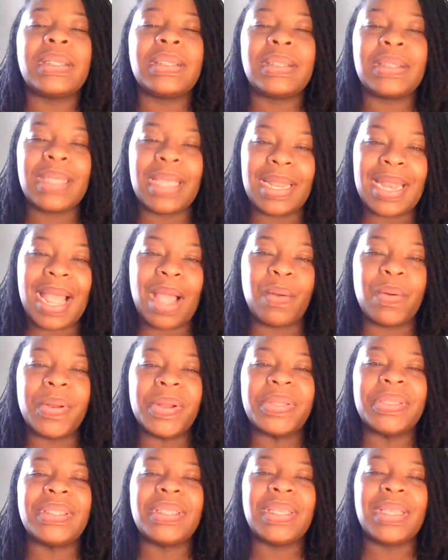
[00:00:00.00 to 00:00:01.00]
10
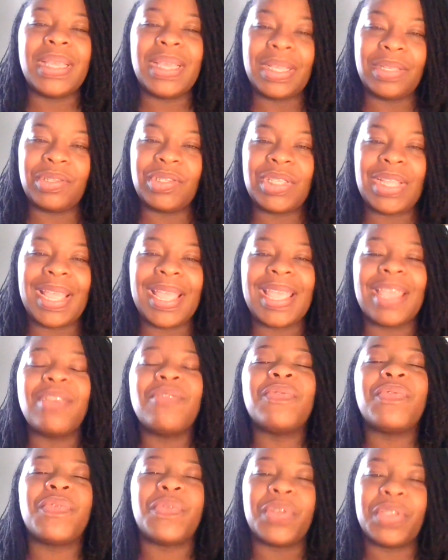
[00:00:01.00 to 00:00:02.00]
hours each day
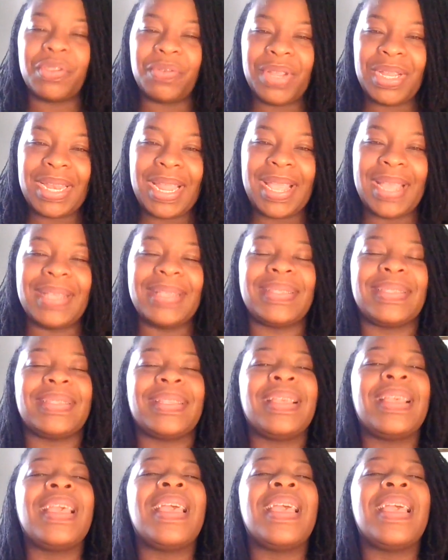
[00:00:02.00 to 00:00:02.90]
for 3 days.